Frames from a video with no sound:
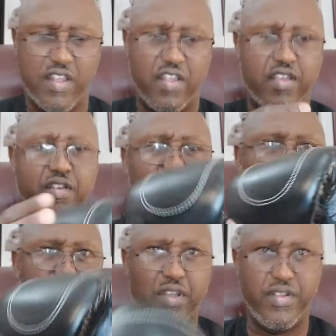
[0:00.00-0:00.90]
You know what I
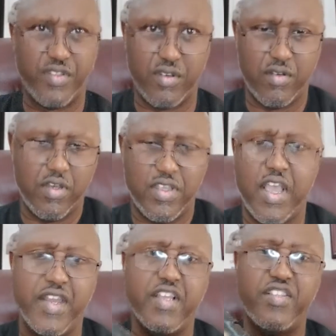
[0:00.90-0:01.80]
mean? So
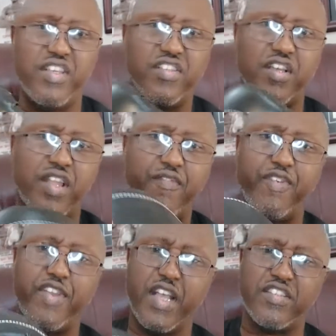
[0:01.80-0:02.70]
yeah, they
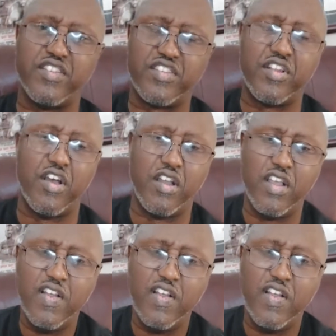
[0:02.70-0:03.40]
fit nice and snug.